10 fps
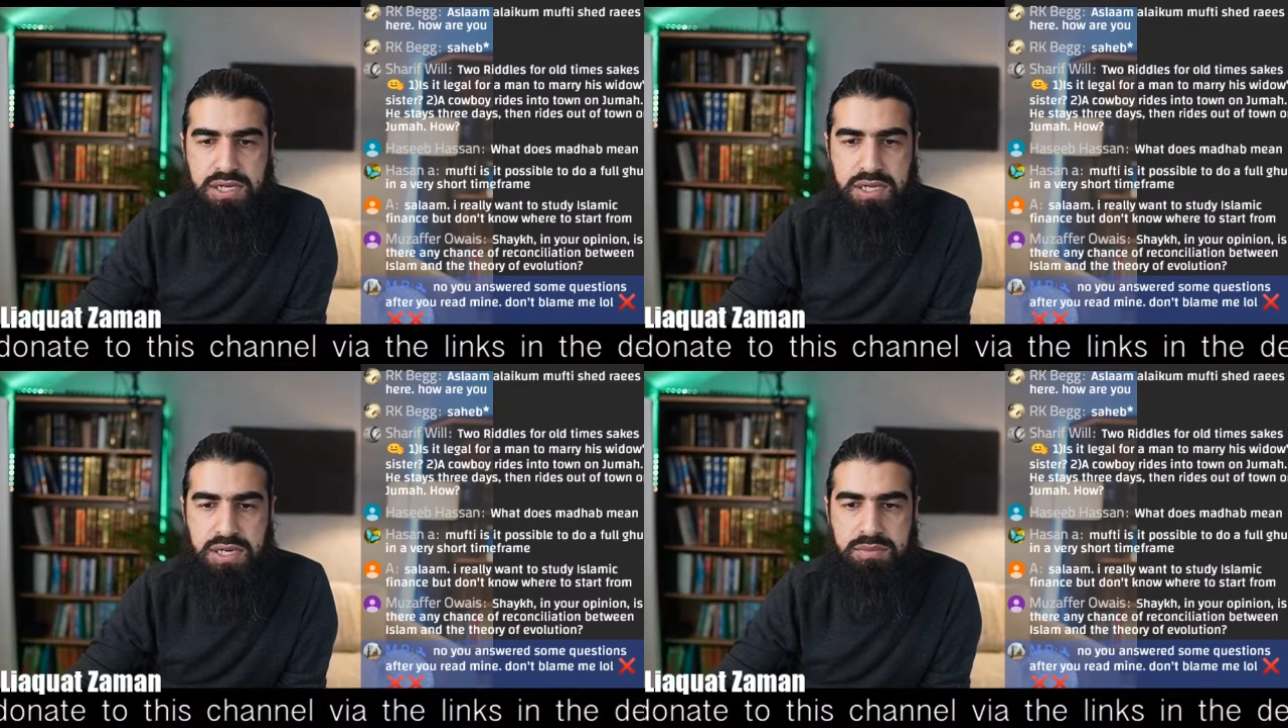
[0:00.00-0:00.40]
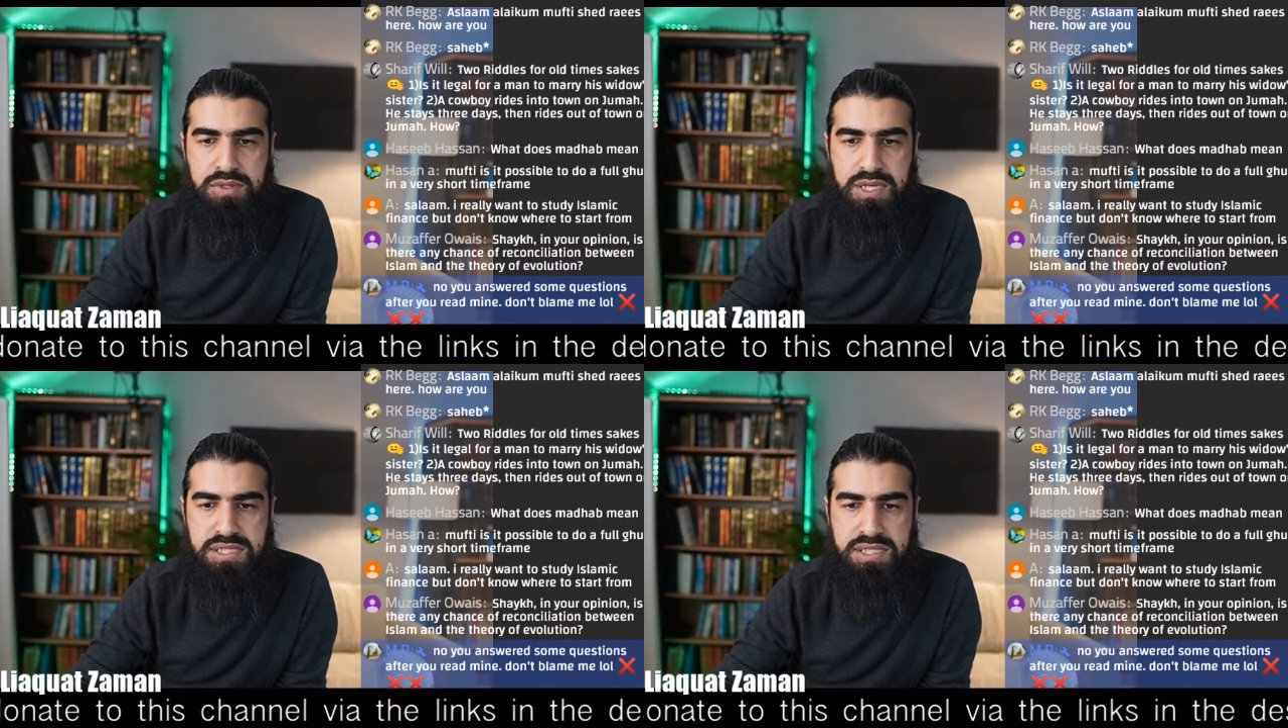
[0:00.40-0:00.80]

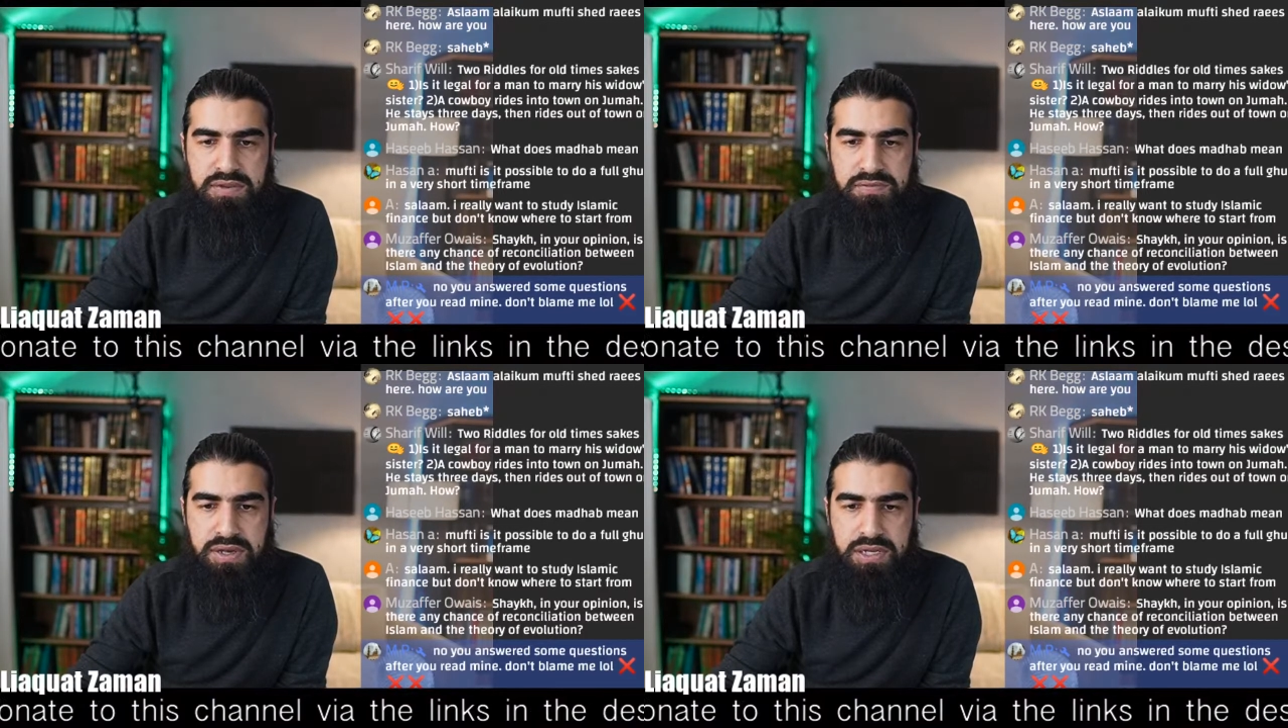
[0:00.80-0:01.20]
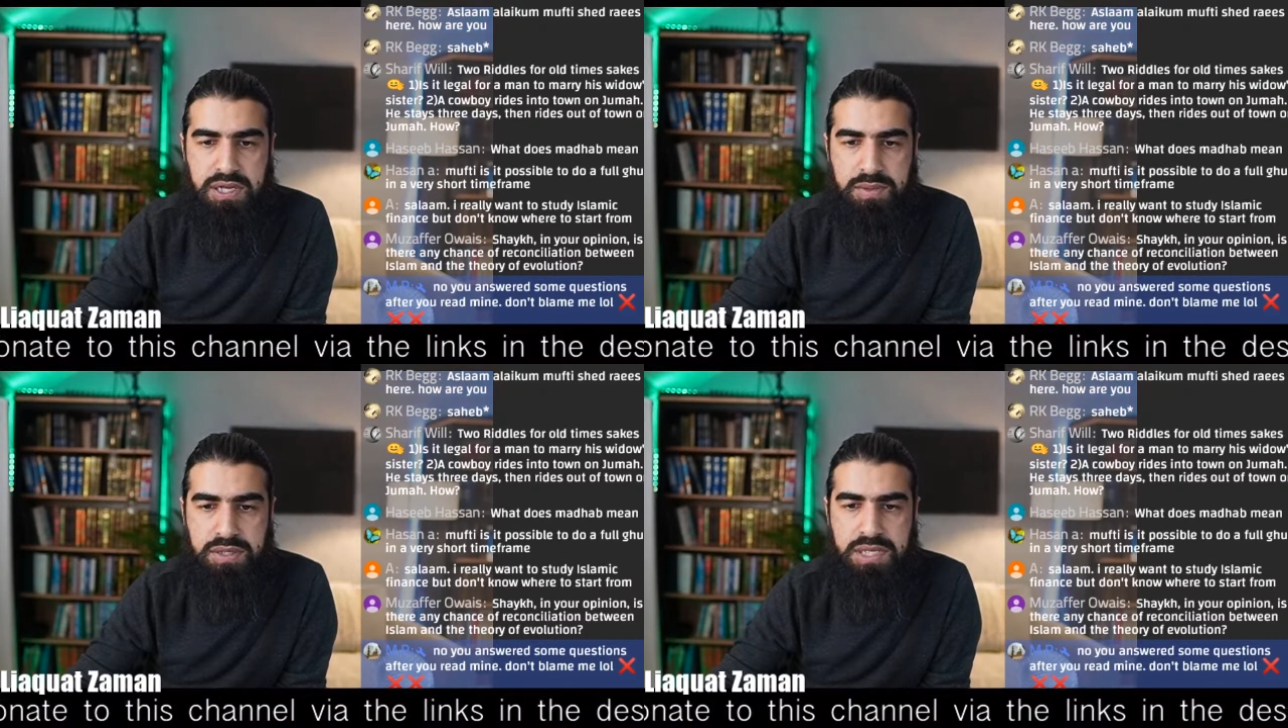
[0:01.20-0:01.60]
Alhamdulillah, since I found out
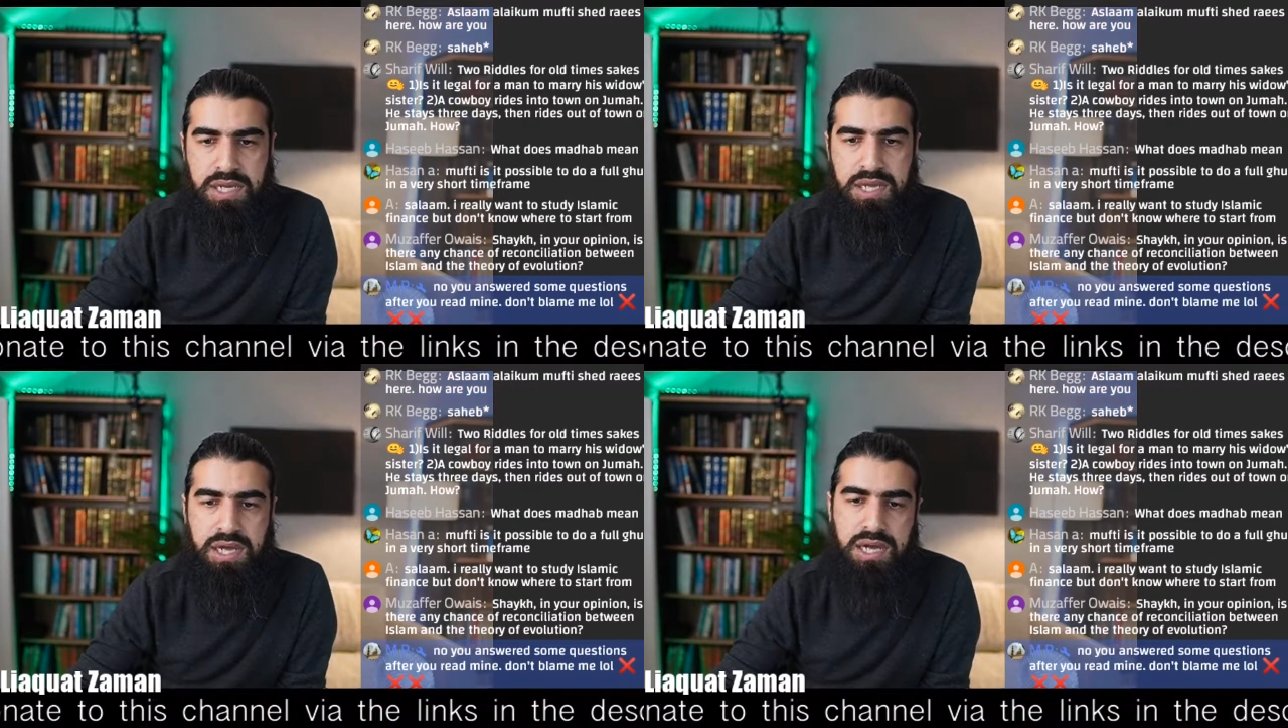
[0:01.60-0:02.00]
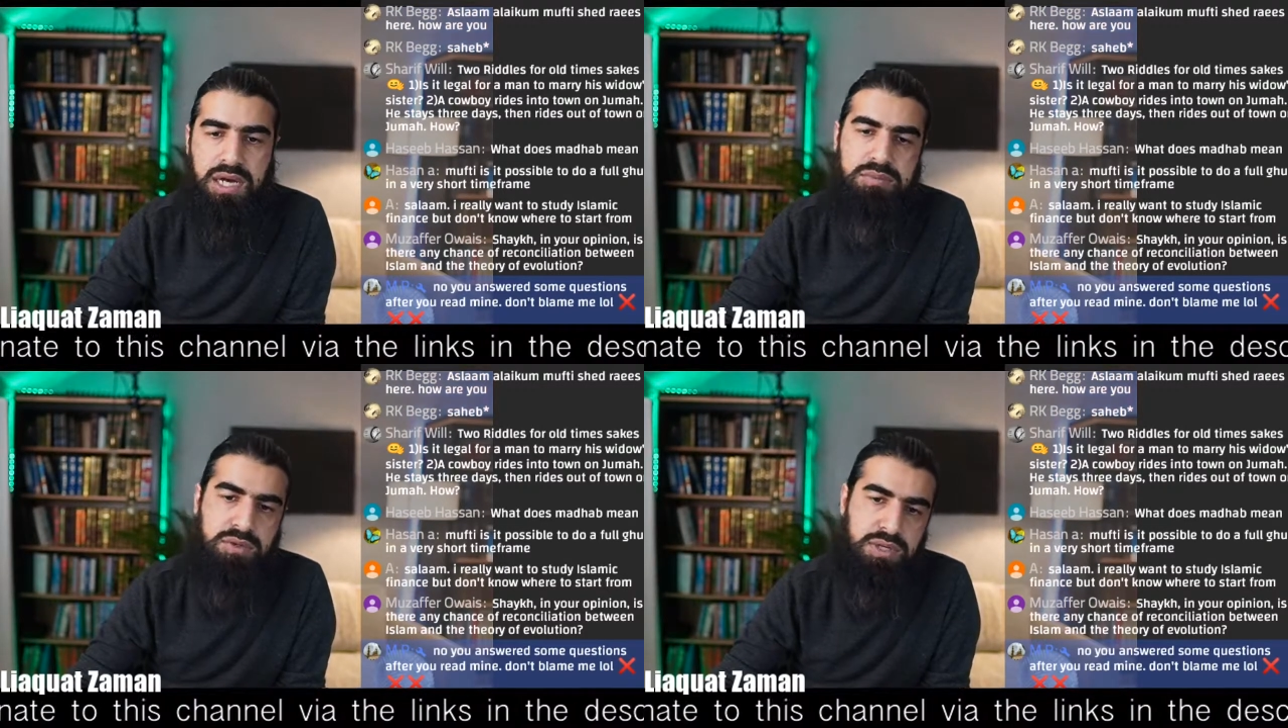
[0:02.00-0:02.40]
about
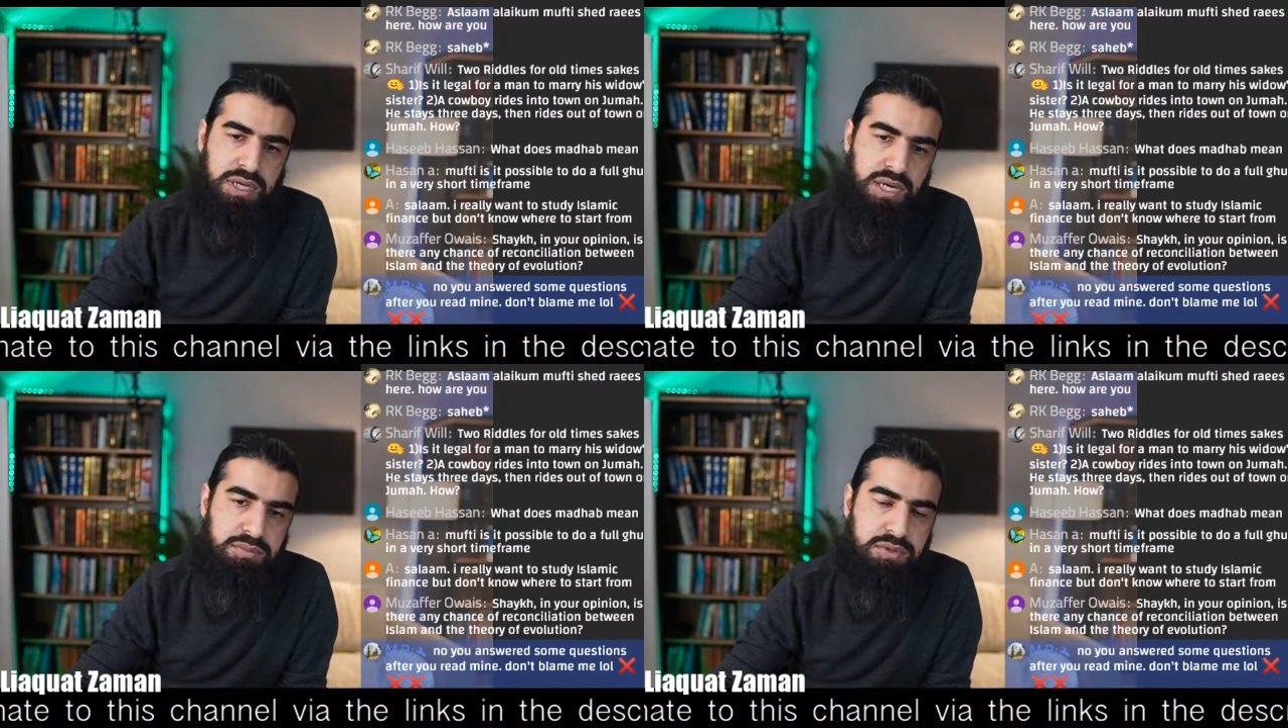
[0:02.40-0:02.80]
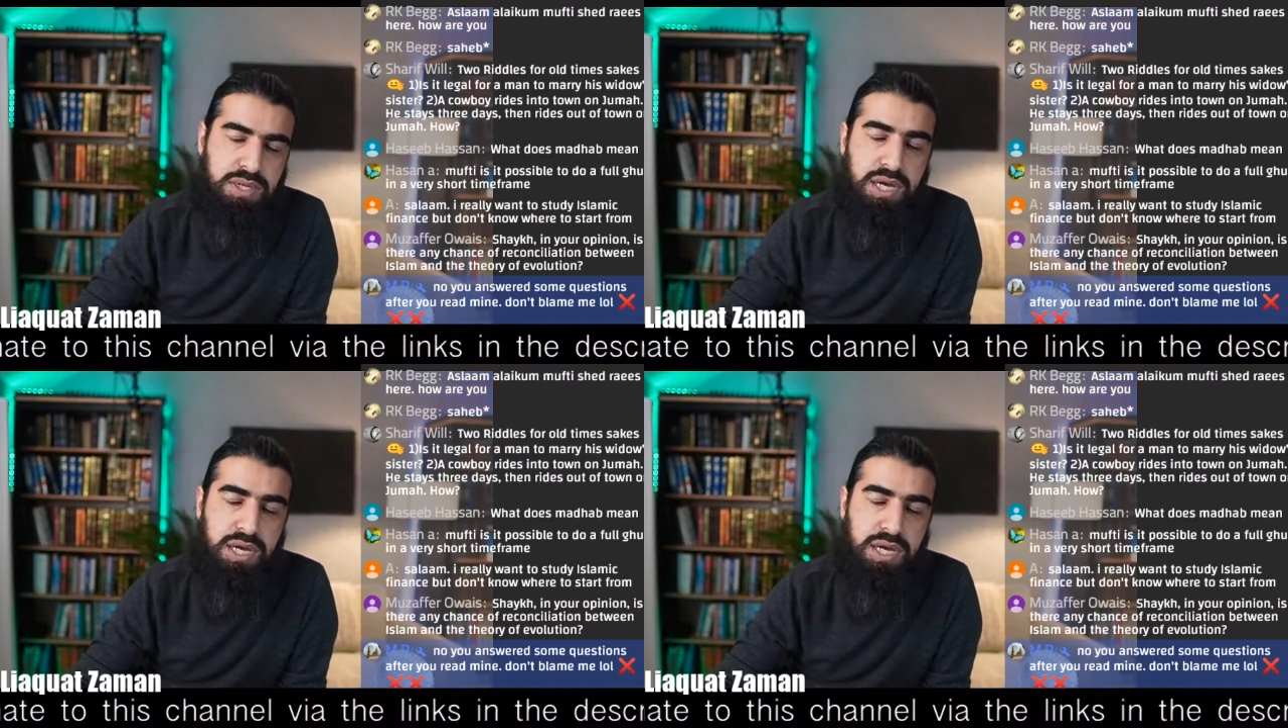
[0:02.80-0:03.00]
Alhamdulillah, Alhamdulillah.